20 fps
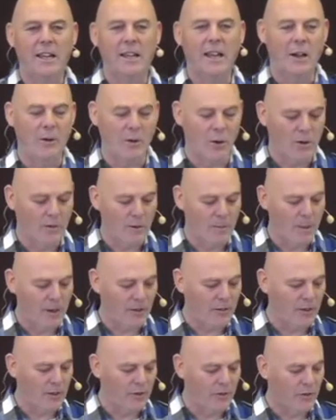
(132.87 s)
Now, I know the
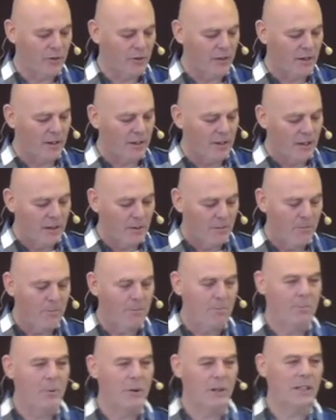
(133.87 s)
message
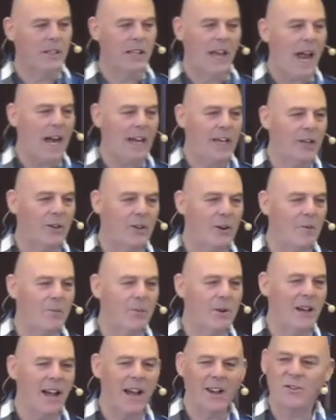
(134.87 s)
isn't brilliantly accurate,
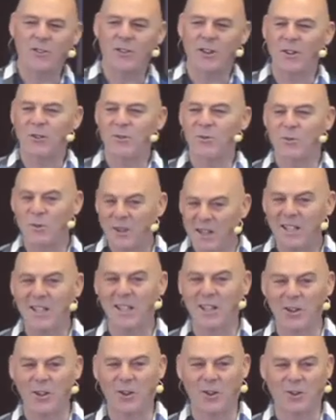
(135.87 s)
but it actually is really
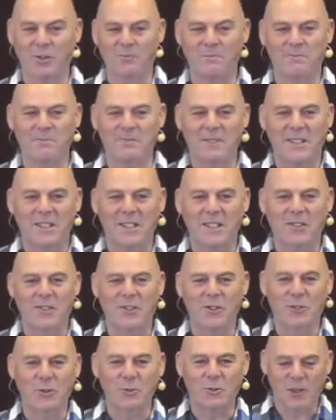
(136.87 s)
good
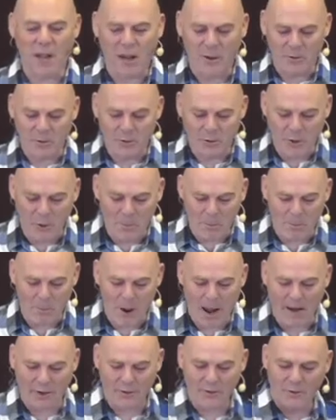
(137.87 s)
to sometimes just
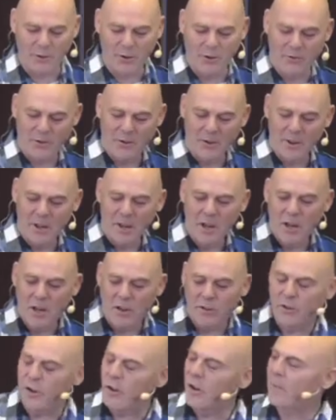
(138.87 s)
unpack stuff.
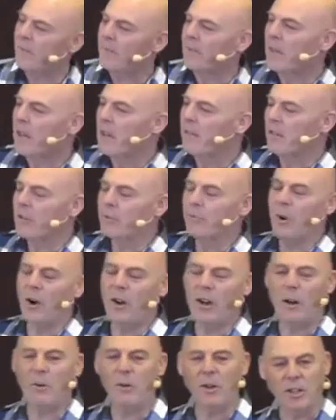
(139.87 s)
So, this
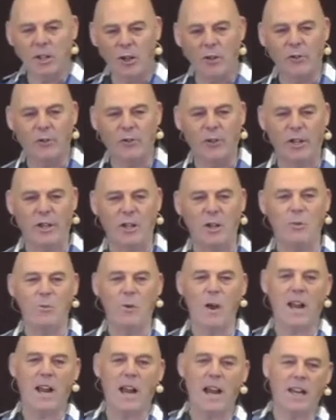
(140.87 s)
morning I want to continue
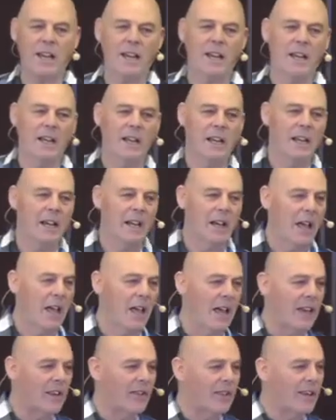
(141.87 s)
where I
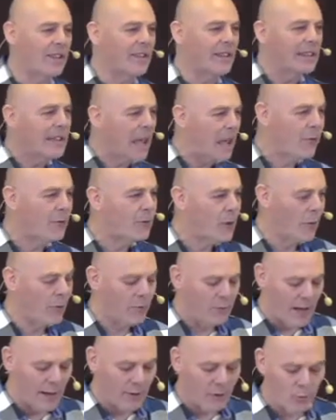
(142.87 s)
in a sense, left off
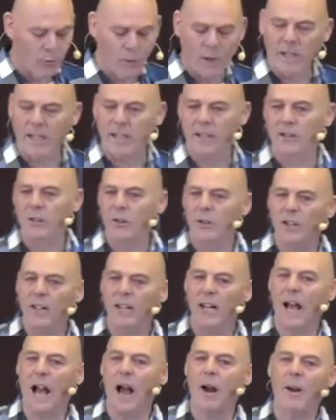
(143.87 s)
last week, and
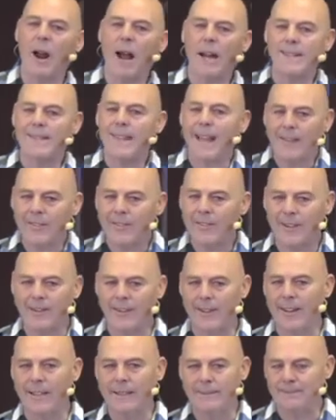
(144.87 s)
looking at our
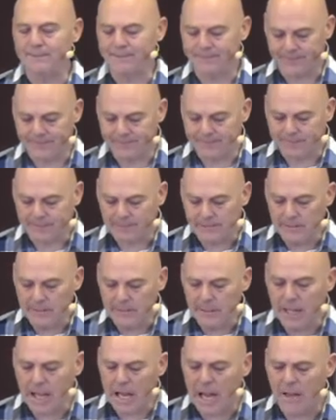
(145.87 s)
identity.
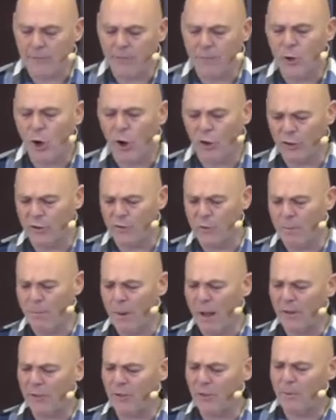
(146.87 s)
I've talked to my
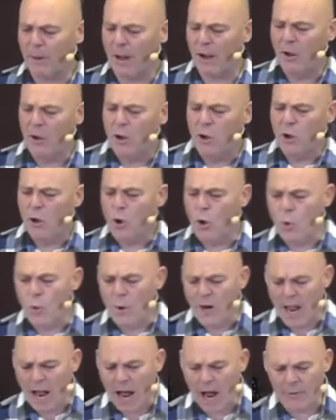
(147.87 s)
pastor about who
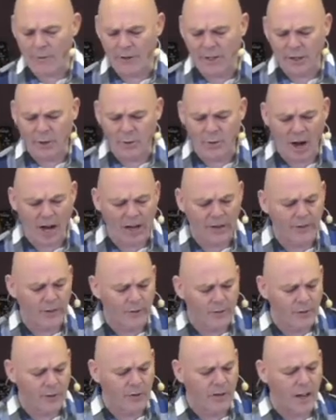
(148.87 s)
we are in Christ
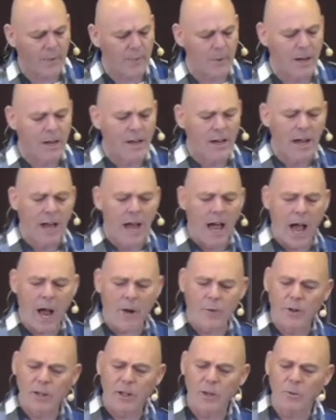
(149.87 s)
and things like that, but I
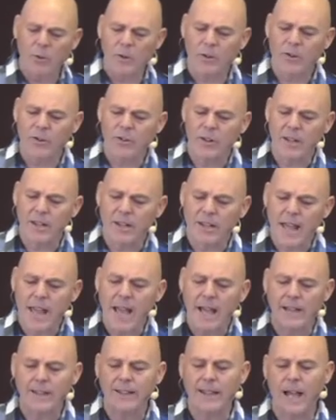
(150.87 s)
really want to
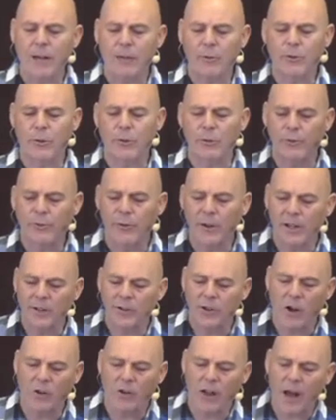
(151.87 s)
nail down some things
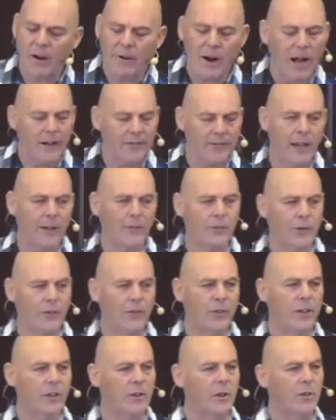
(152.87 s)
on our
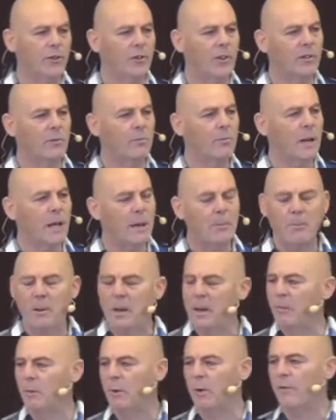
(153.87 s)
identity, because there's many
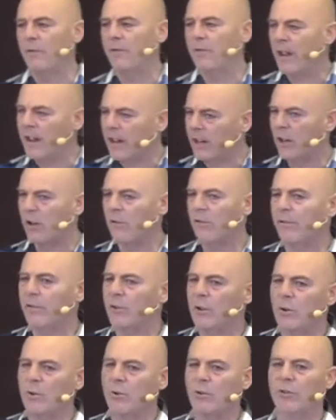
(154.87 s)
people who are very
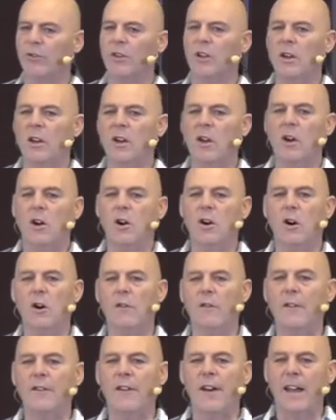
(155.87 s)
confused
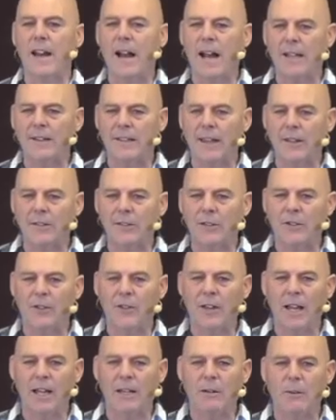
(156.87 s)
over their
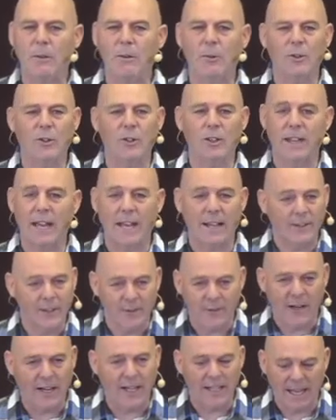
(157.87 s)
identity. I'm not going to get into
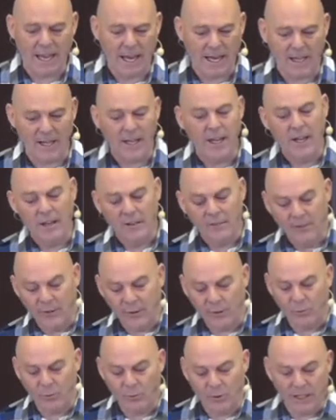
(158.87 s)
that again
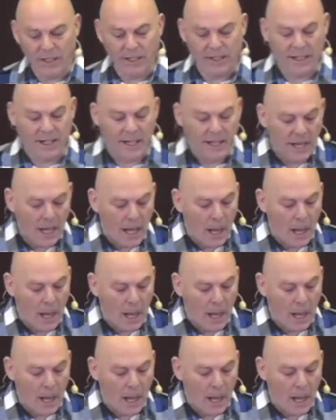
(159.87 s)
this week.